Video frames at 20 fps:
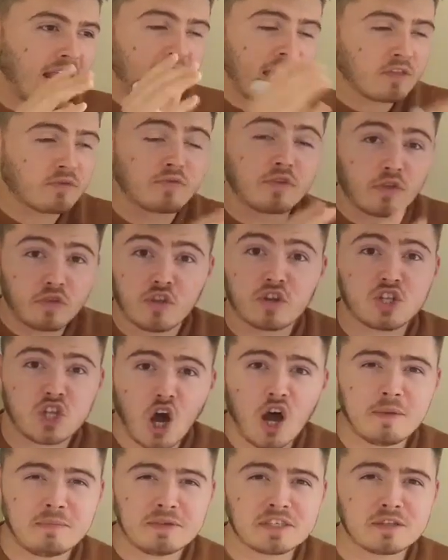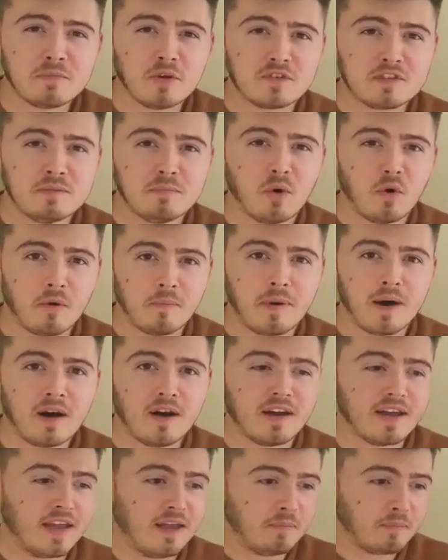And the time is the most important
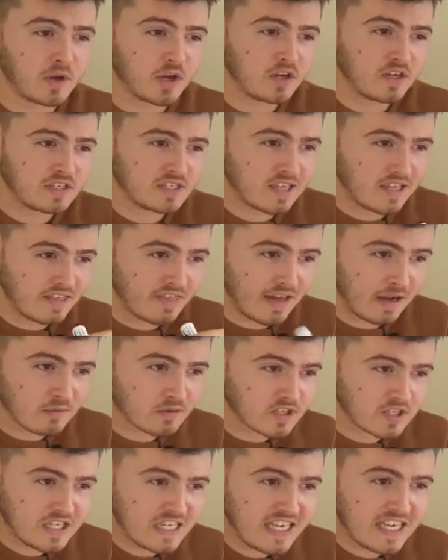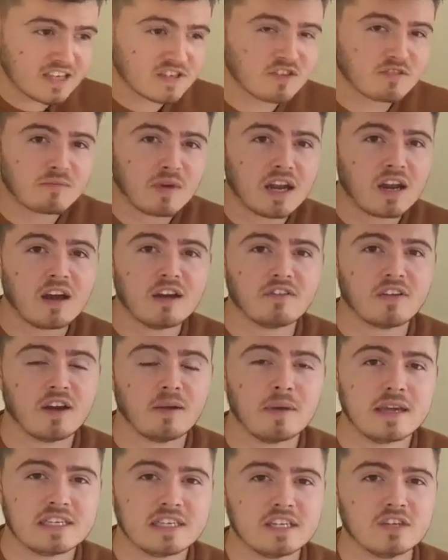part here, because that was years of my life that I
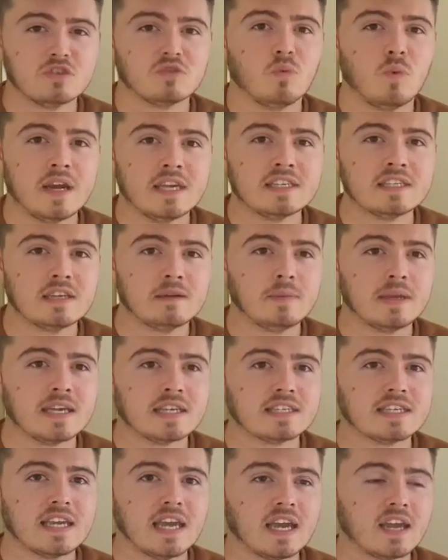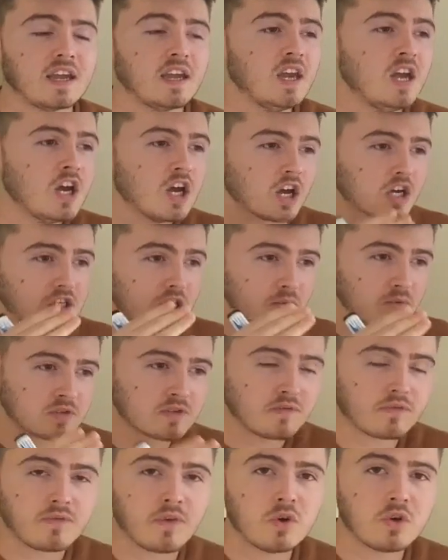basically just wasted being sick because I
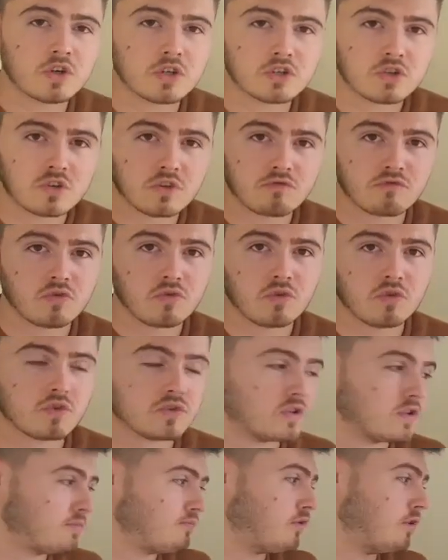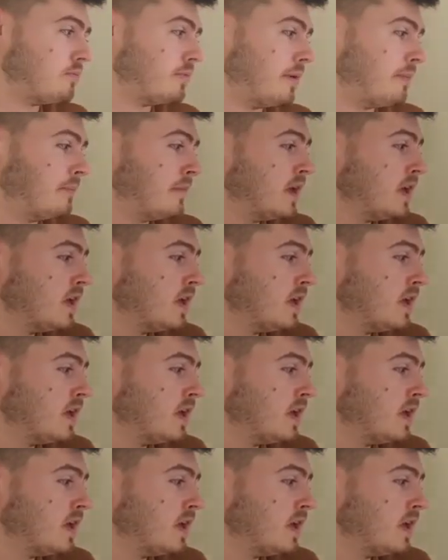wasn't focused on the root cause of the problem.